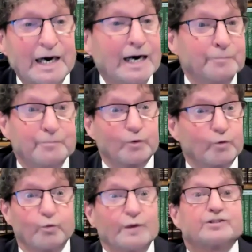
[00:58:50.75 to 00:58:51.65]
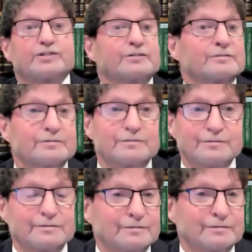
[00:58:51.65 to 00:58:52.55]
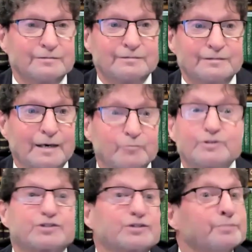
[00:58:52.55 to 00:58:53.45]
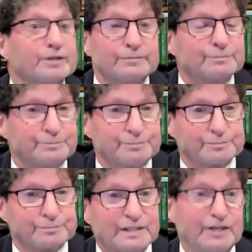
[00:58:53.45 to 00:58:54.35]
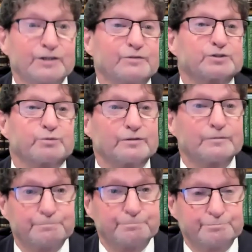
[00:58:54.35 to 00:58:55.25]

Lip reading: I'm rich as can be, king of Israel.